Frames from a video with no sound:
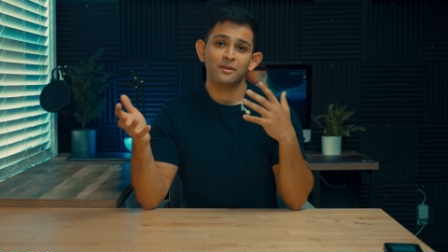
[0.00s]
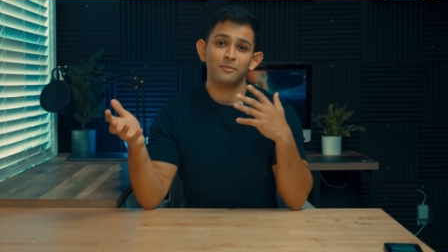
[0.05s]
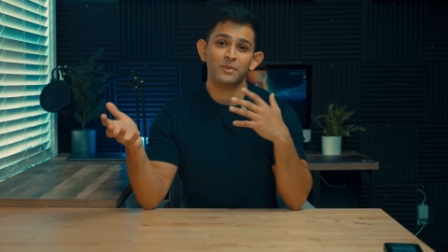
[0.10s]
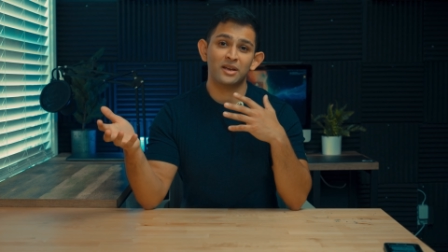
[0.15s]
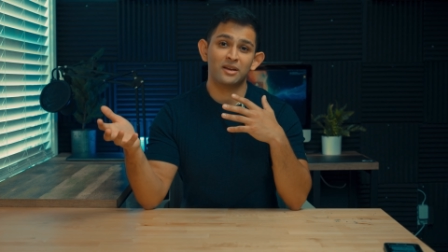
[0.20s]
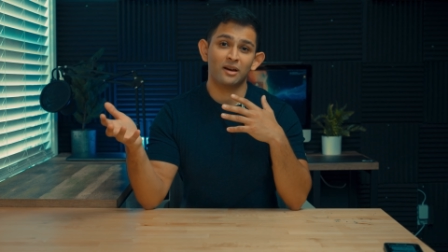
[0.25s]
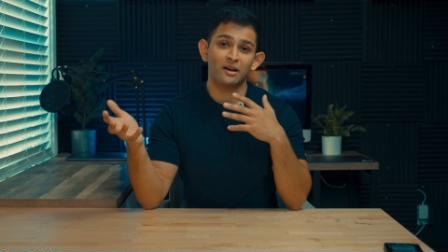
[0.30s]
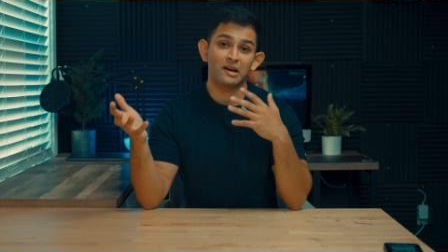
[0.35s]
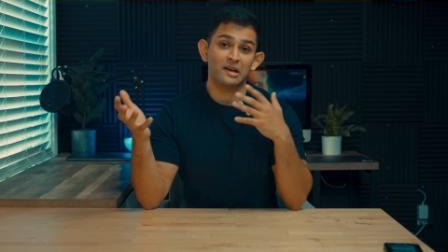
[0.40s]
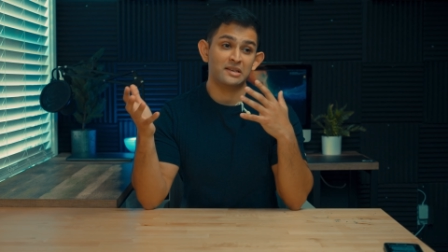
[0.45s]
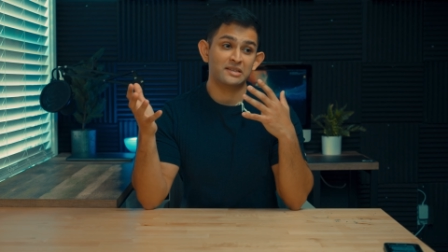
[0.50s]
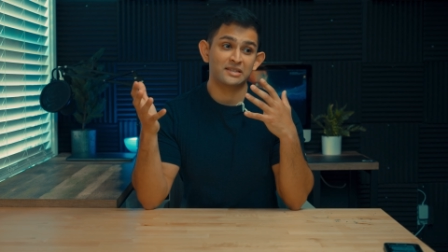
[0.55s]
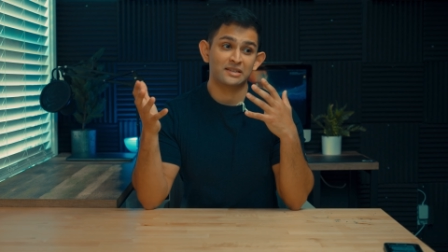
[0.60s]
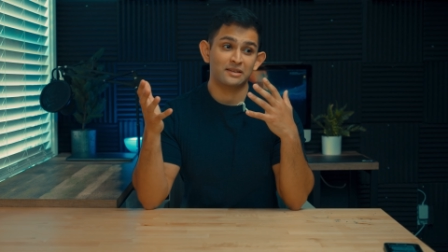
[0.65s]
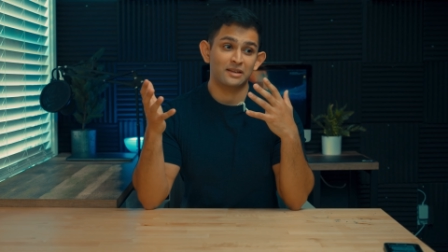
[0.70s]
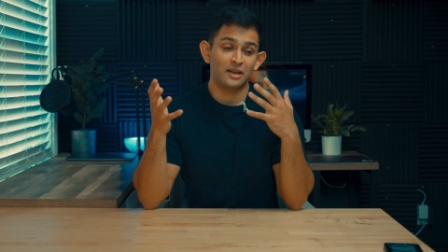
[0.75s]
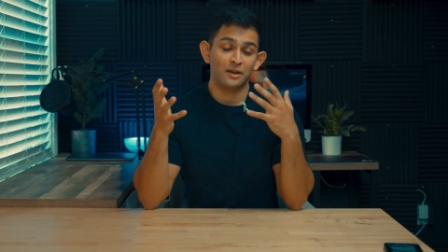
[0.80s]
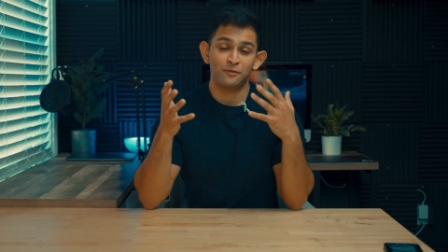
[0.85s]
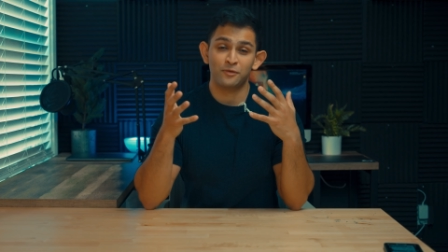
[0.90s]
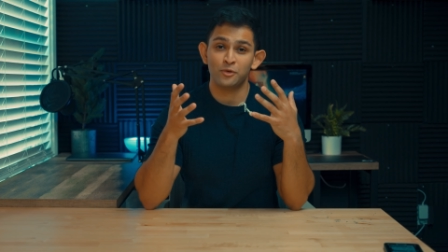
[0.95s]

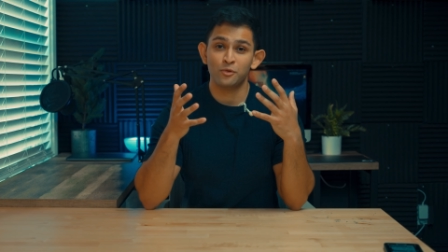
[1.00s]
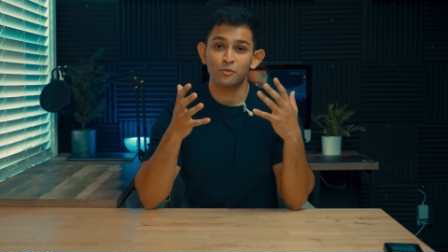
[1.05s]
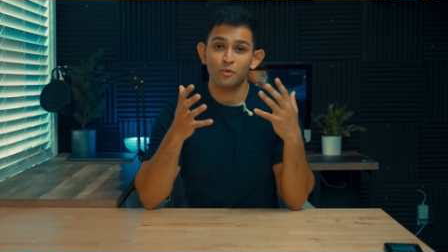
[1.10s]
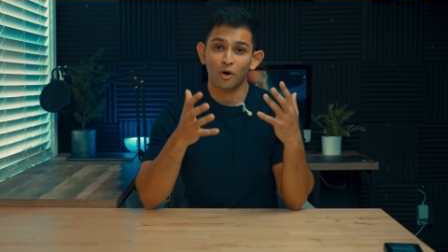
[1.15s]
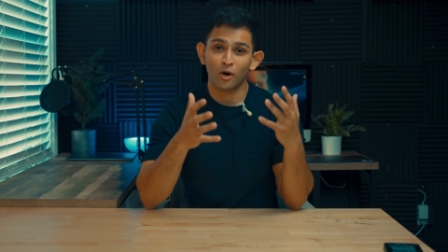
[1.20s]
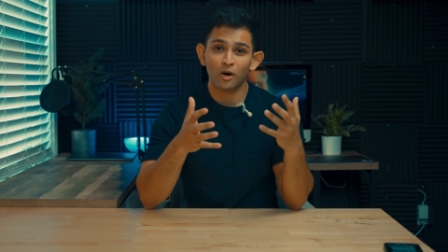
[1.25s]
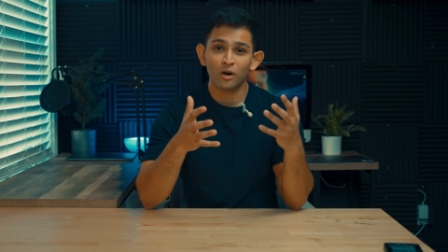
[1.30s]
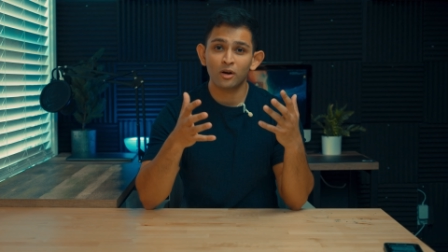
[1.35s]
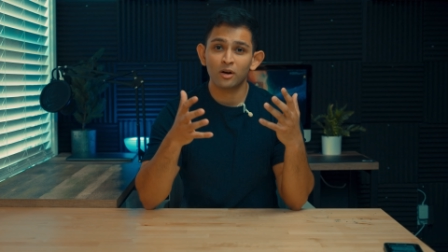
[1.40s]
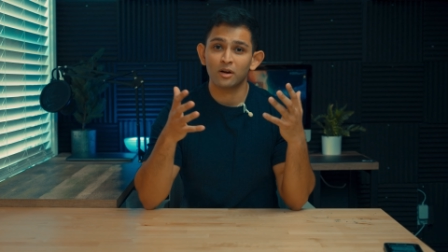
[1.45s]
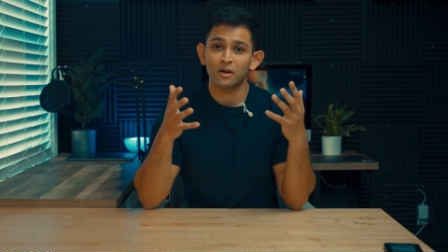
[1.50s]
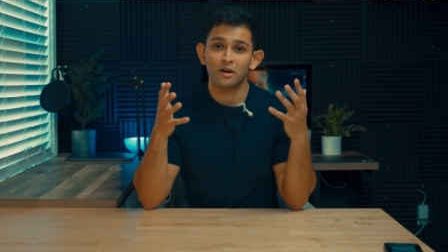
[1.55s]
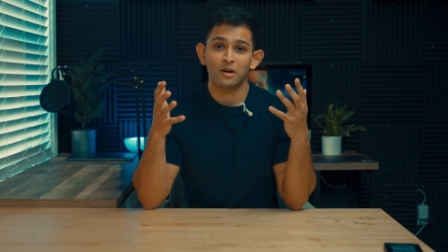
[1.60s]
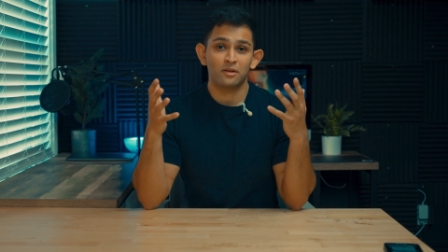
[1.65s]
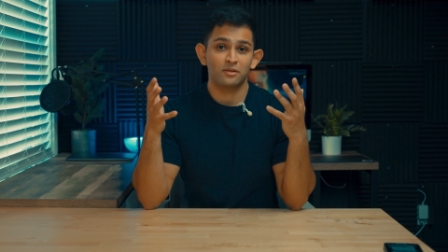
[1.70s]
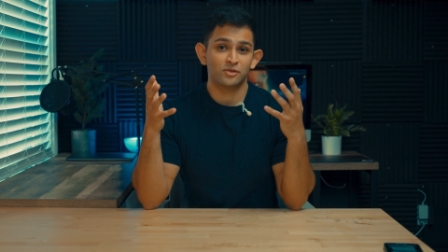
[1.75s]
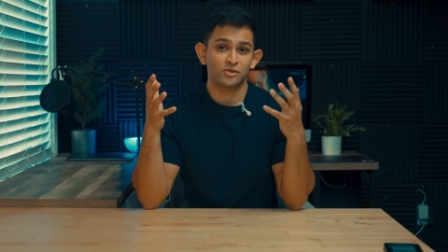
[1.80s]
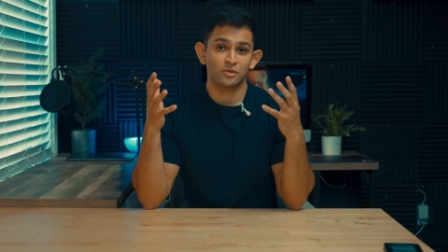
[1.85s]
because if you are,